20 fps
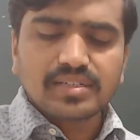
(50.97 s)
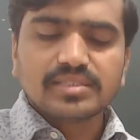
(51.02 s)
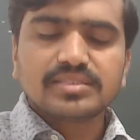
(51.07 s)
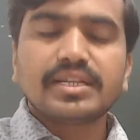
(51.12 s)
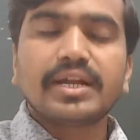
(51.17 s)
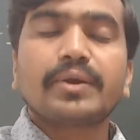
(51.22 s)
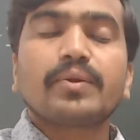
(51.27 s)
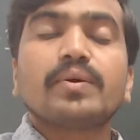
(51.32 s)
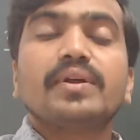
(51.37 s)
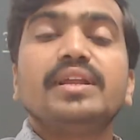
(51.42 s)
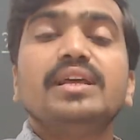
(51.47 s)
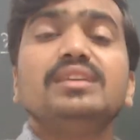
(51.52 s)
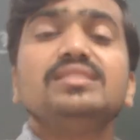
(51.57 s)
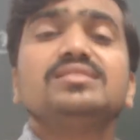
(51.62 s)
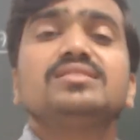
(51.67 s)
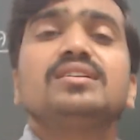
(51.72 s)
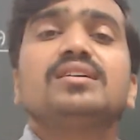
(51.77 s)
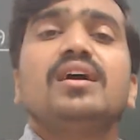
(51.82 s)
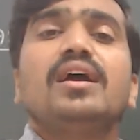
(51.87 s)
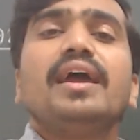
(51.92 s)
That one
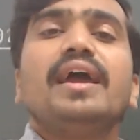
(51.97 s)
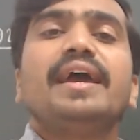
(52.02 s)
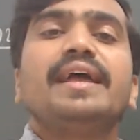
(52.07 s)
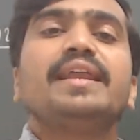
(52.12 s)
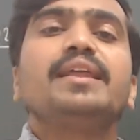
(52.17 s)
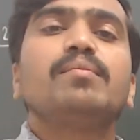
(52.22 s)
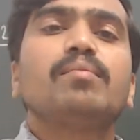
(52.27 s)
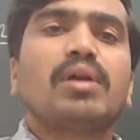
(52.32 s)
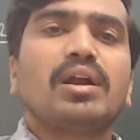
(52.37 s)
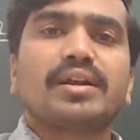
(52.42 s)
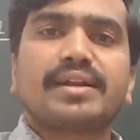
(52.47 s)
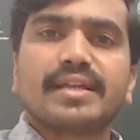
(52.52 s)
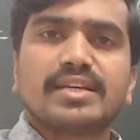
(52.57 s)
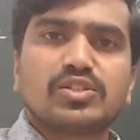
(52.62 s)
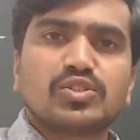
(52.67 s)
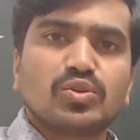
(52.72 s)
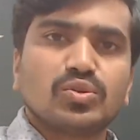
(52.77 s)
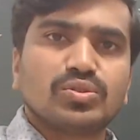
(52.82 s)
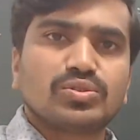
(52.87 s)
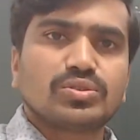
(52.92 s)
is animal
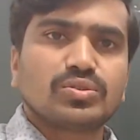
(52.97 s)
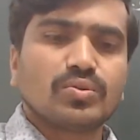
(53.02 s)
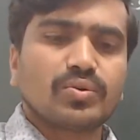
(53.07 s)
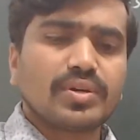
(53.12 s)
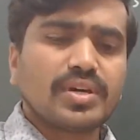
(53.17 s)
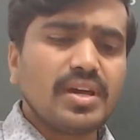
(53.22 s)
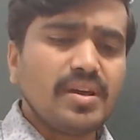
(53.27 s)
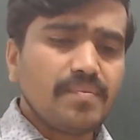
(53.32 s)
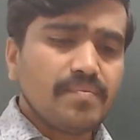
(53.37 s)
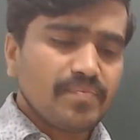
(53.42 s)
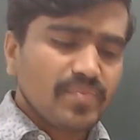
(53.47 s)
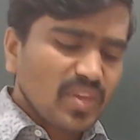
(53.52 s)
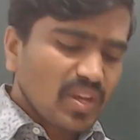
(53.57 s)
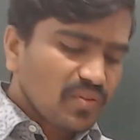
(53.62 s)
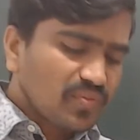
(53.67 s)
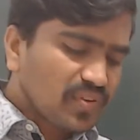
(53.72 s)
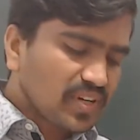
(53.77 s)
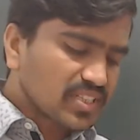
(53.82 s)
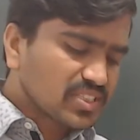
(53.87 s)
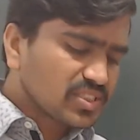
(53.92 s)
tissues. Okay.
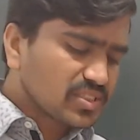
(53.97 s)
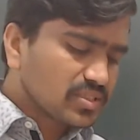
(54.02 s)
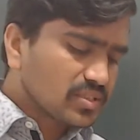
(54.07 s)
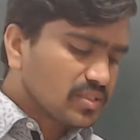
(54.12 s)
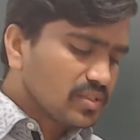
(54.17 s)
First,